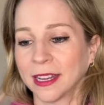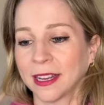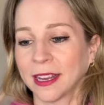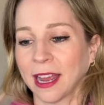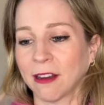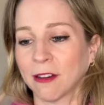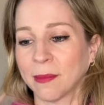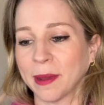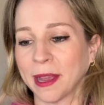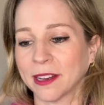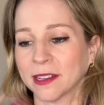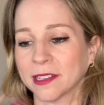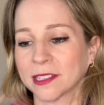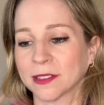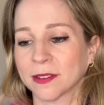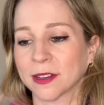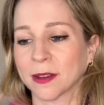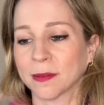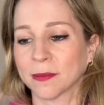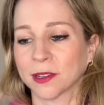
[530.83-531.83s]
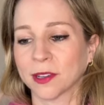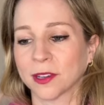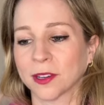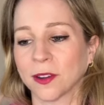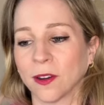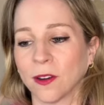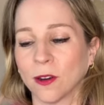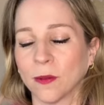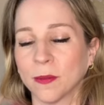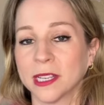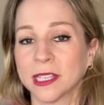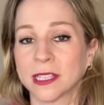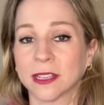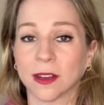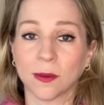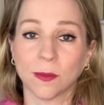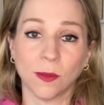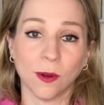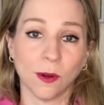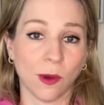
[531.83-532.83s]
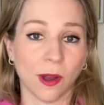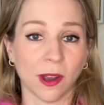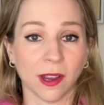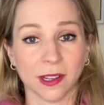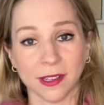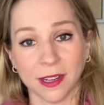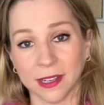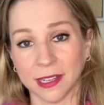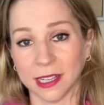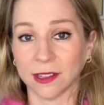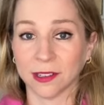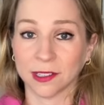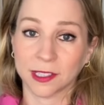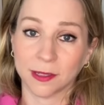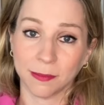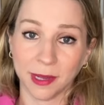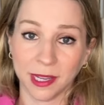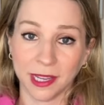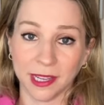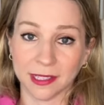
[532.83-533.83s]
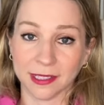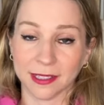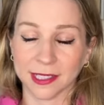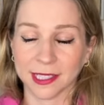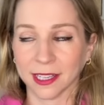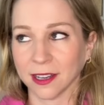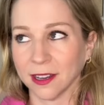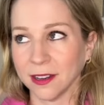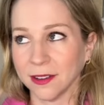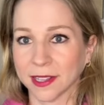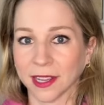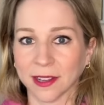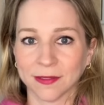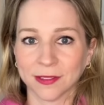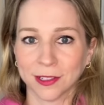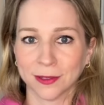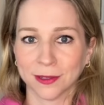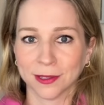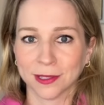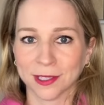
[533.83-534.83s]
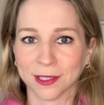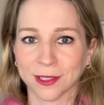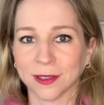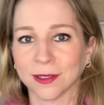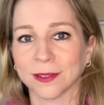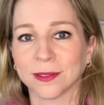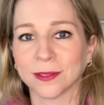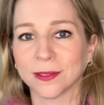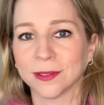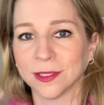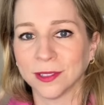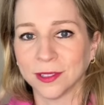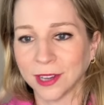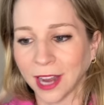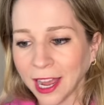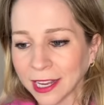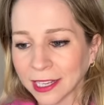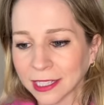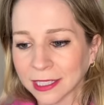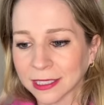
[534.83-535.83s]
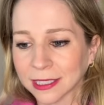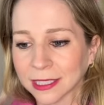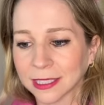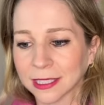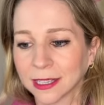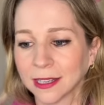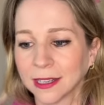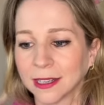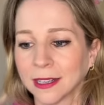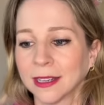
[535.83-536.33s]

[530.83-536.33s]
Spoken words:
How a man so numb could call me dumb while walking on needles and pins. I was like, oh, that flows so nice.